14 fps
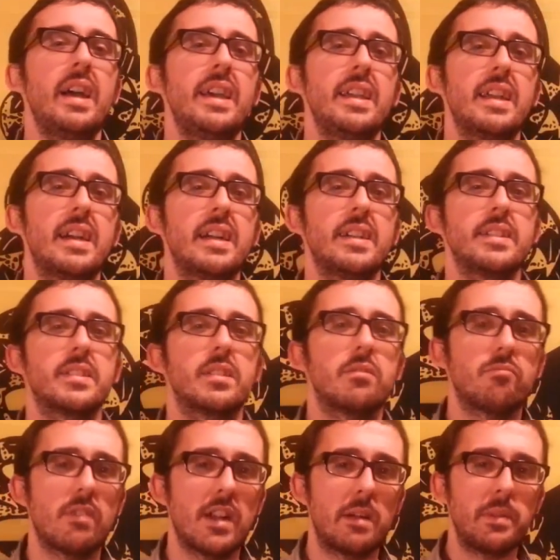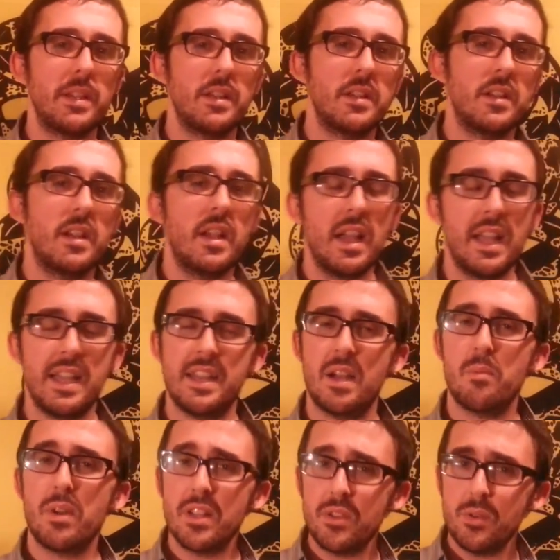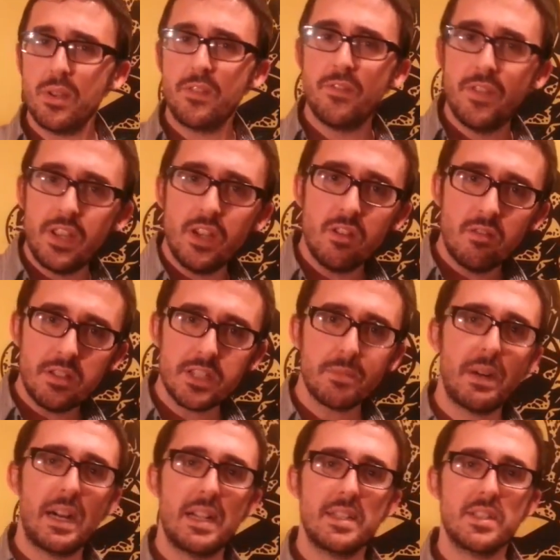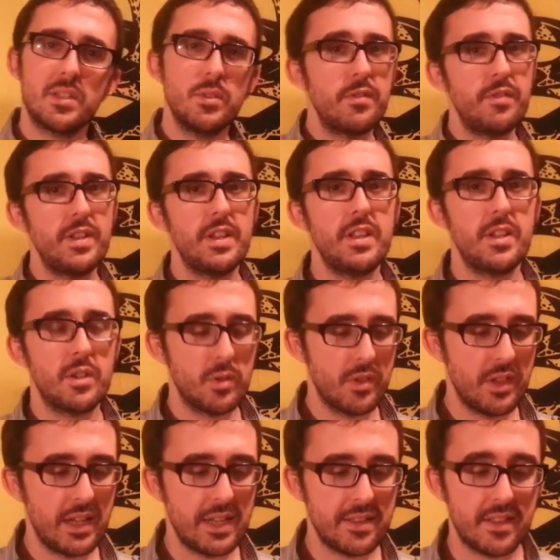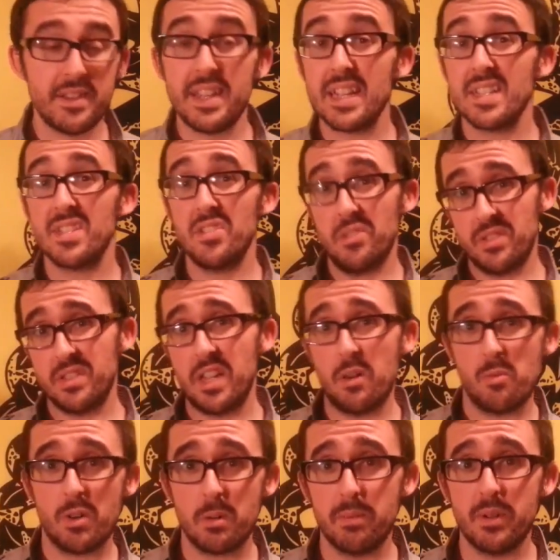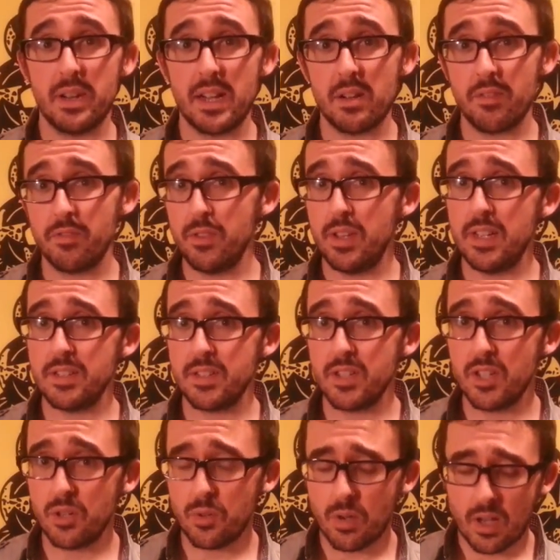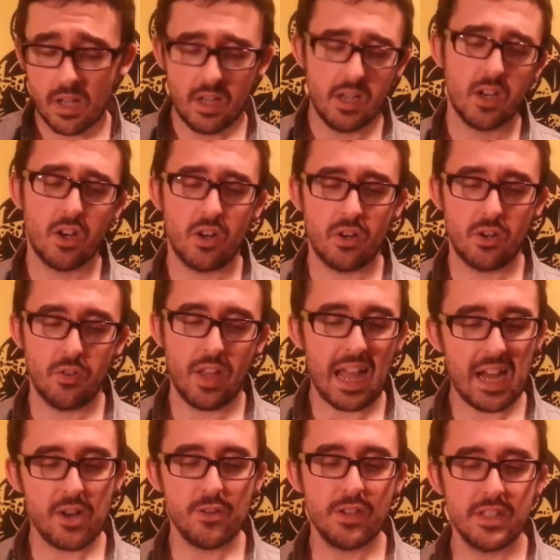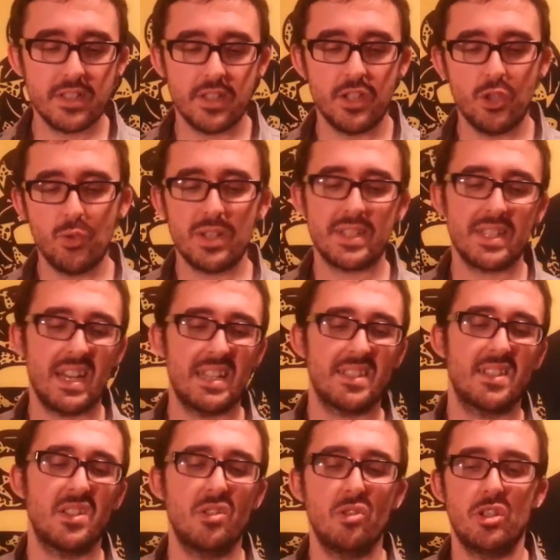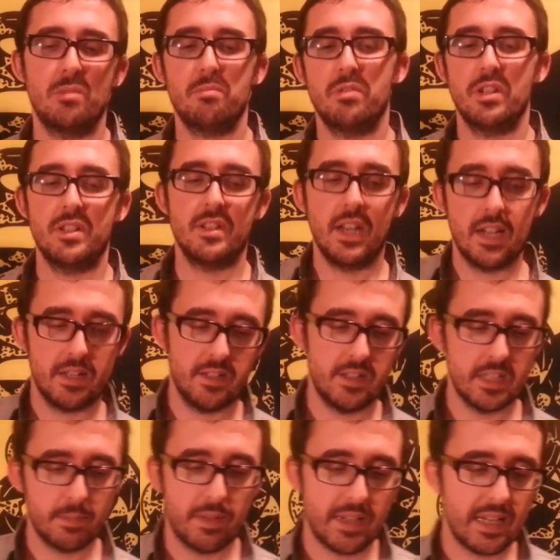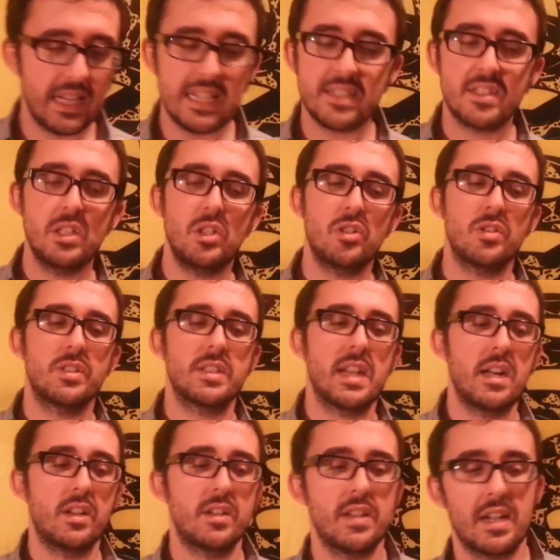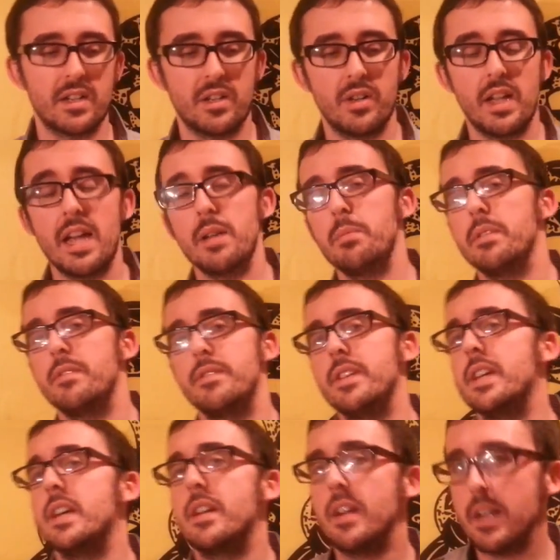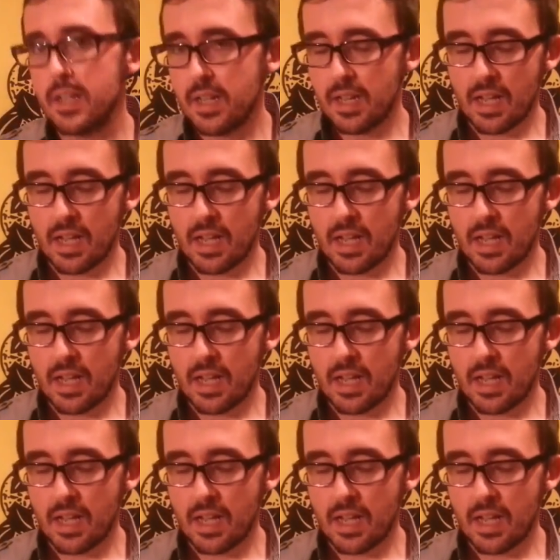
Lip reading: Hey guys, Rob here, and I want to do a video response to a video that the Next News Network put out a few days ago called How Does the U.S. Constitution Protect Us? By constitutional scholar Dr. Edwin Vieira.